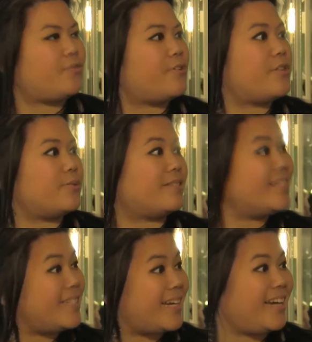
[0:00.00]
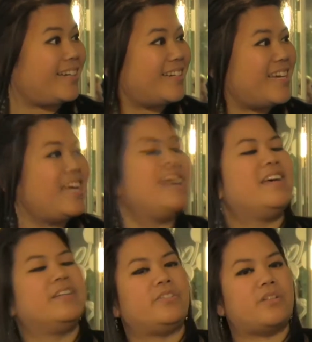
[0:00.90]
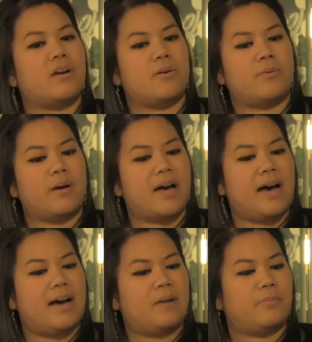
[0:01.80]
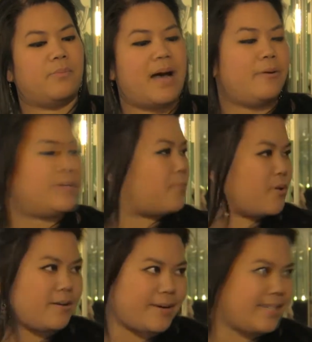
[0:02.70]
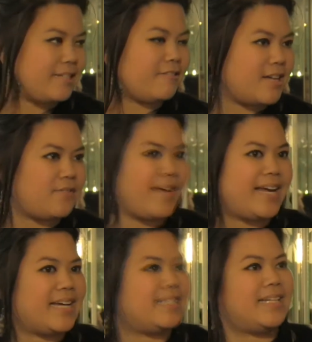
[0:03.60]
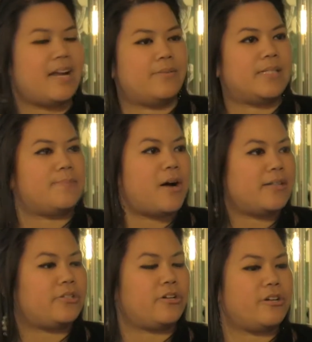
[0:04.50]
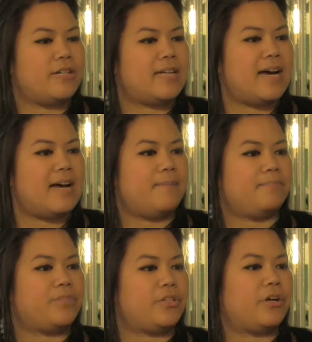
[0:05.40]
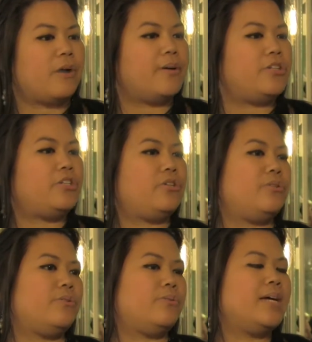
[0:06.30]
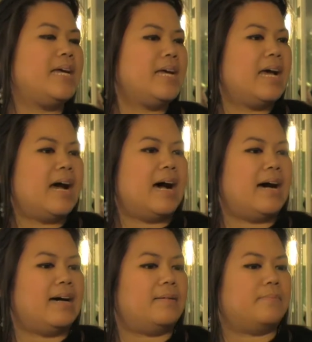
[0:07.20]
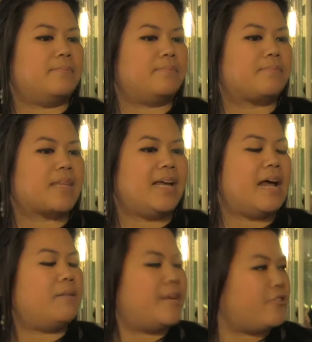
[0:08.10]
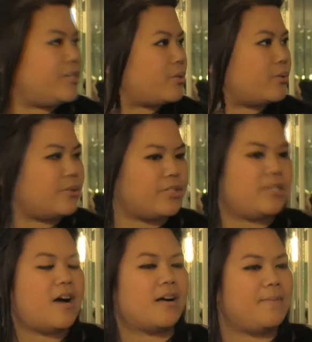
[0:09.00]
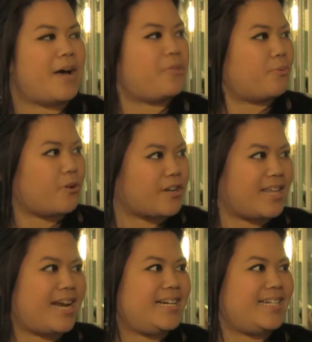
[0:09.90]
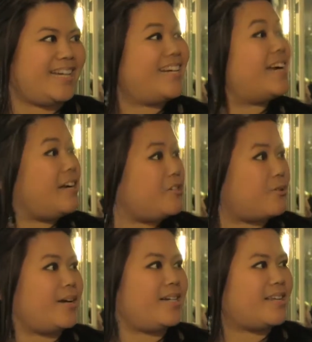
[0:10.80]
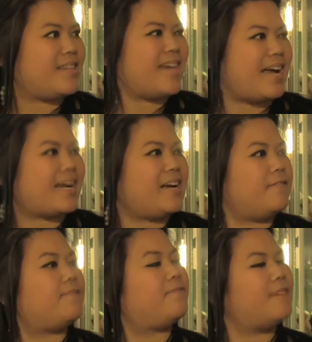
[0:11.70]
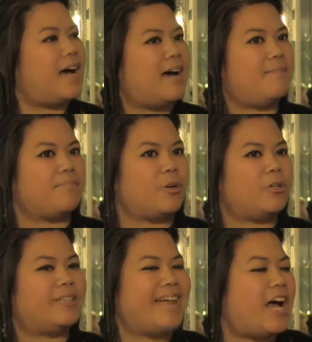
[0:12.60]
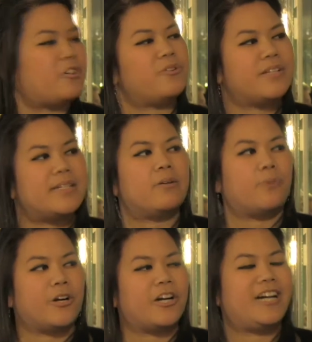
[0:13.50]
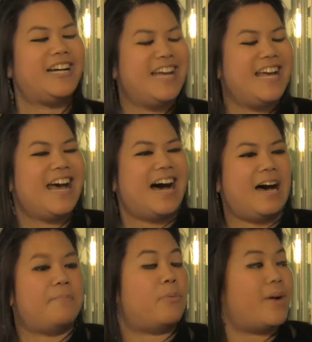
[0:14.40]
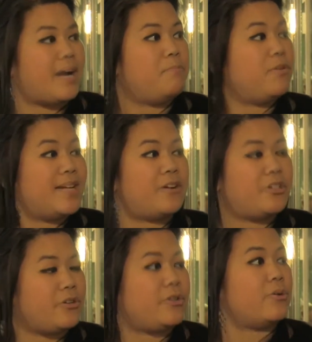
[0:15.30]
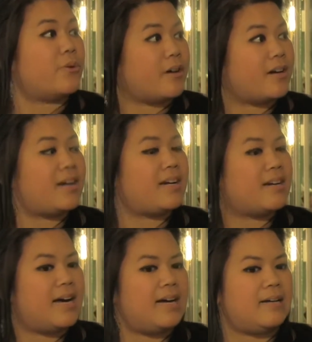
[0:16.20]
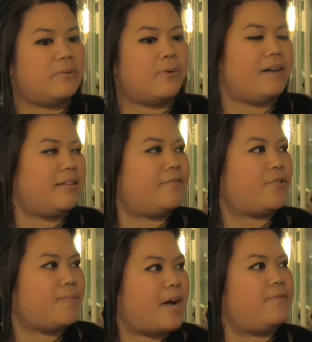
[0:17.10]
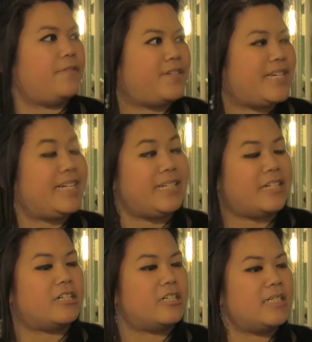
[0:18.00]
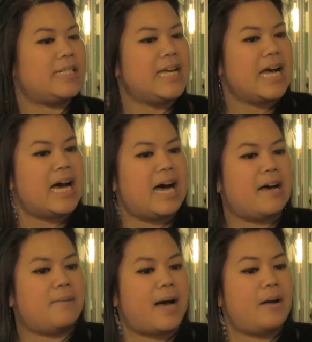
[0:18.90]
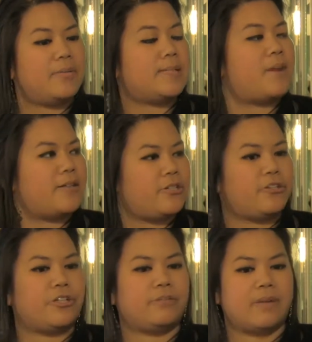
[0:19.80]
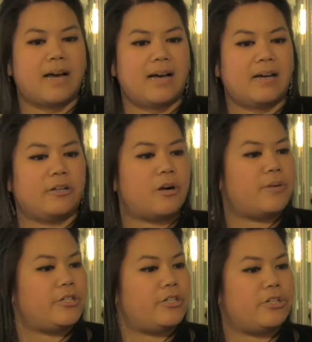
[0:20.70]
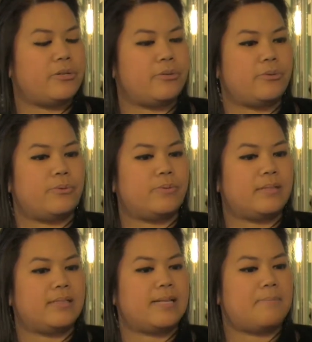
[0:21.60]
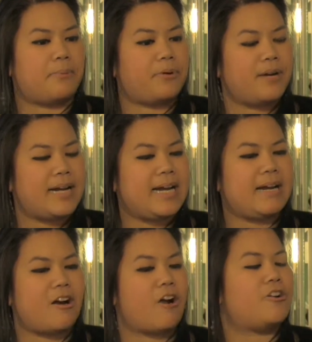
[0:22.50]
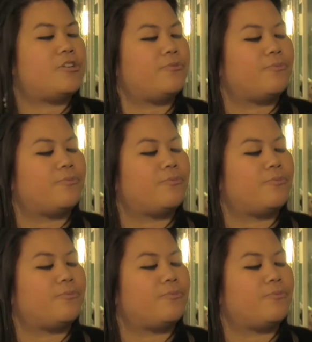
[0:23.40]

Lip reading: for those listening. So I was born and raised in Las Vegas, and I was sponsored to go into an elementary school to talk about the work that I did, and I enjoyed that kind of early altruistic work. But when I moved out to New York, where I lived for about 15 years, I was sponsored to go into some pretty hard